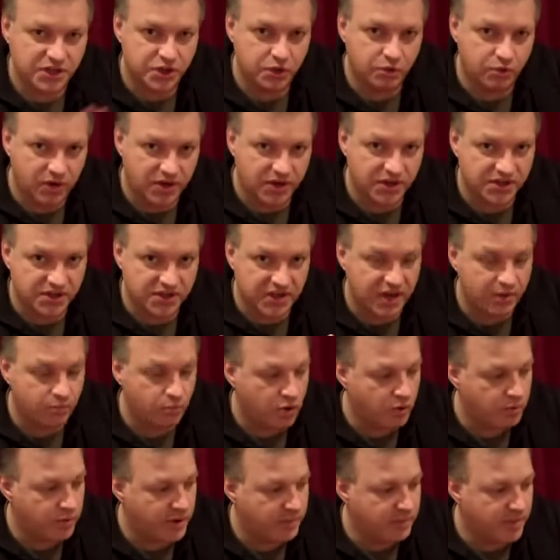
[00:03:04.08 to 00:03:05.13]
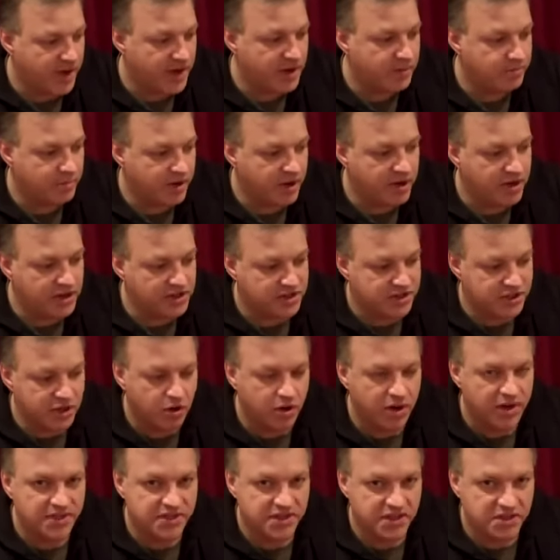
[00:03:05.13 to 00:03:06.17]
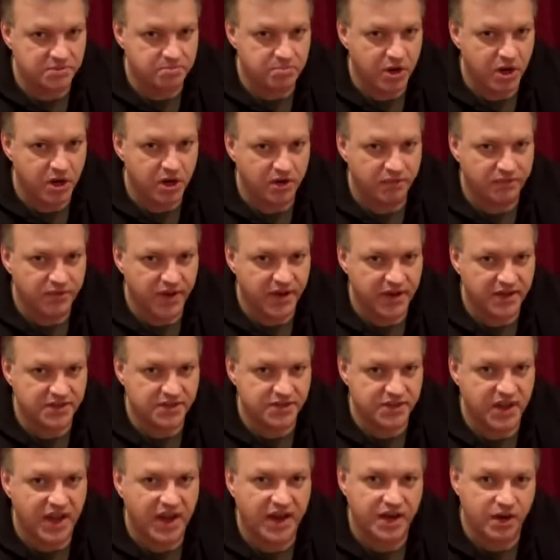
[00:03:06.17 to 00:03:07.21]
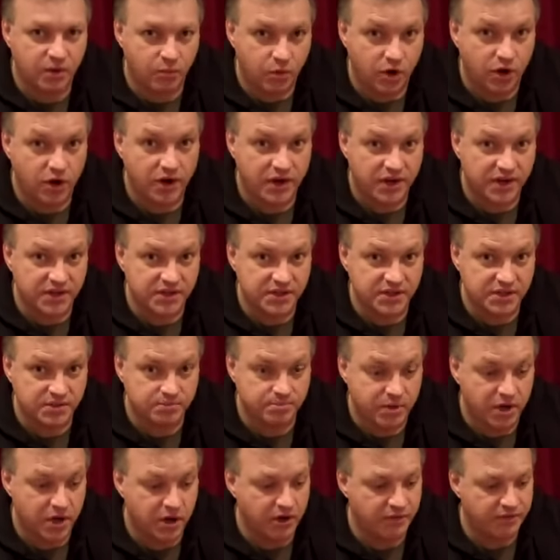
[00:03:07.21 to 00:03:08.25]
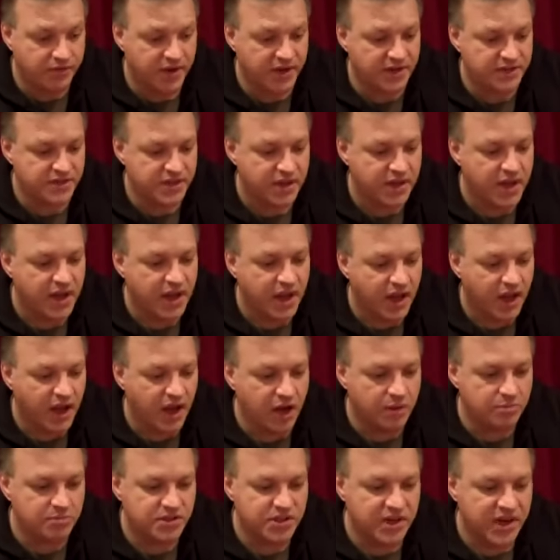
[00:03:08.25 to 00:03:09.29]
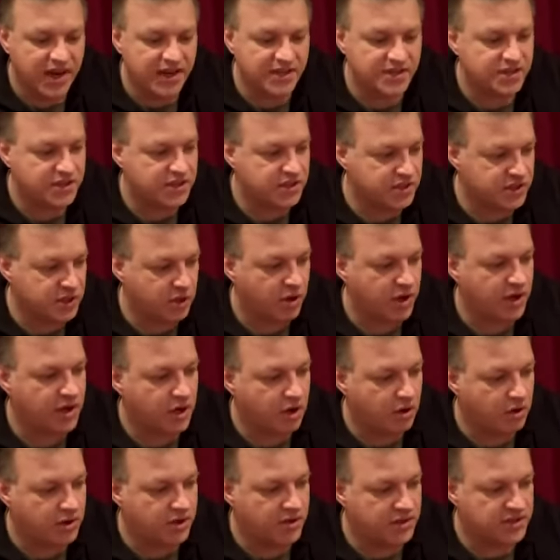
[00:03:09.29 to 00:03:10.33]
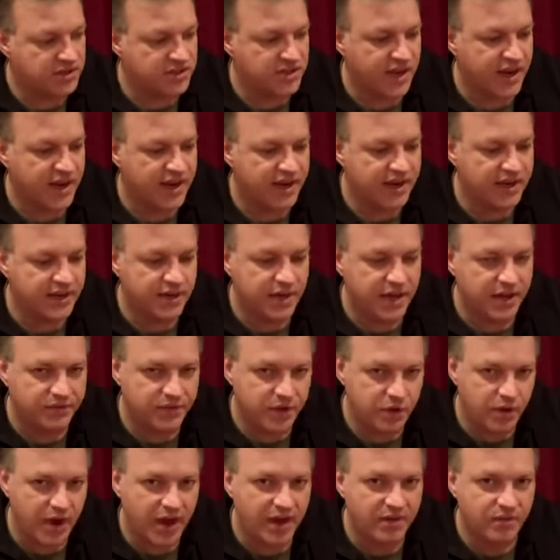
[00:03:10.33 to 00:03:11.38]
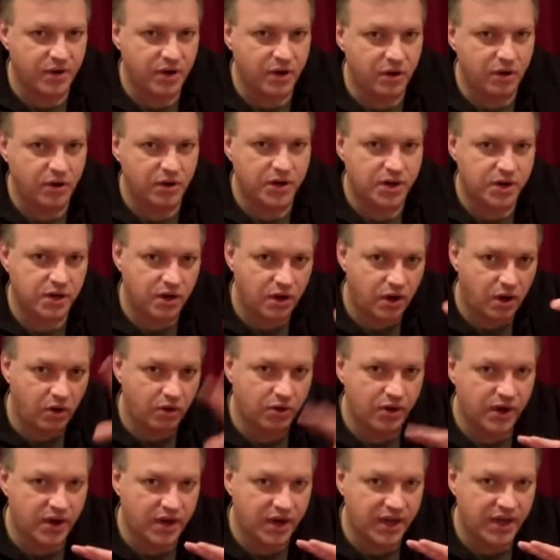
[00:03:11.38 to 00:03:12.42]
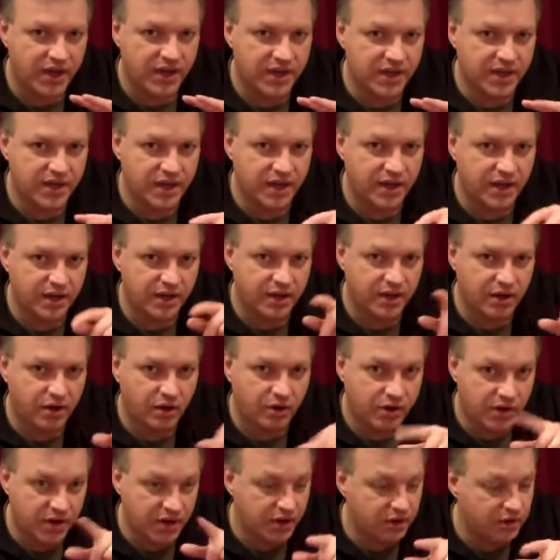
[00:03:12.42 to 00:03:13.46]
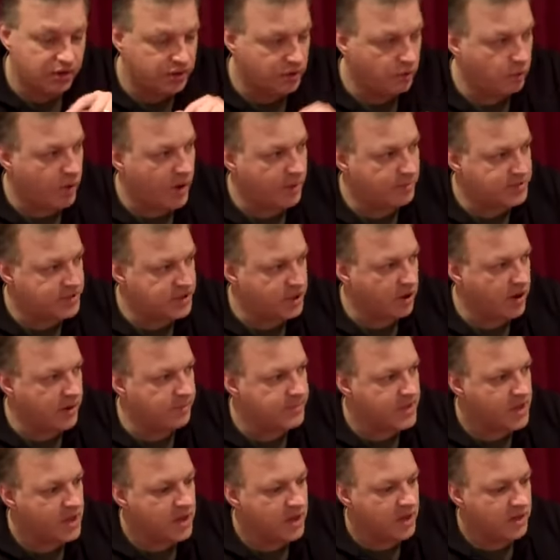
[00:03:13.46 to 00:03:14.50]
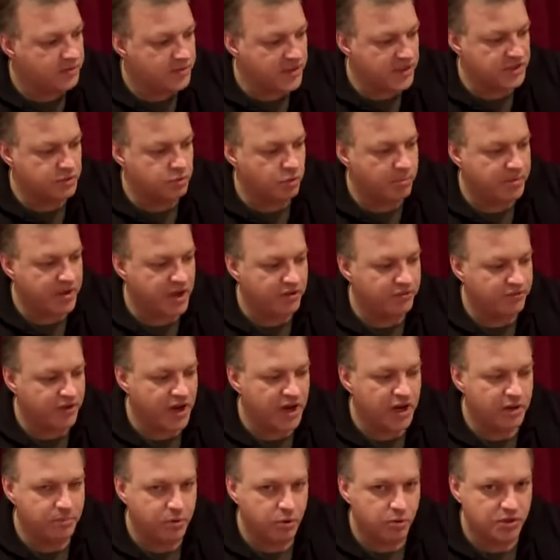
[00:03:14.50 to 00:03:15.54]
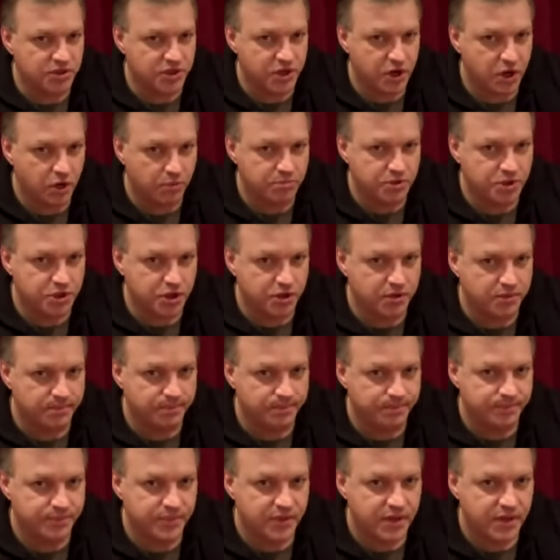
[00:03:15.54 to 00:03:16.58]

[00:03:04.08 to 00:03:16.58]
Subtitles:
this, you'll understand what we mean, but the size is perfect and the workings is perfect. So that's the Psyclock and stand. If you have a look on the website, this will be available as an option.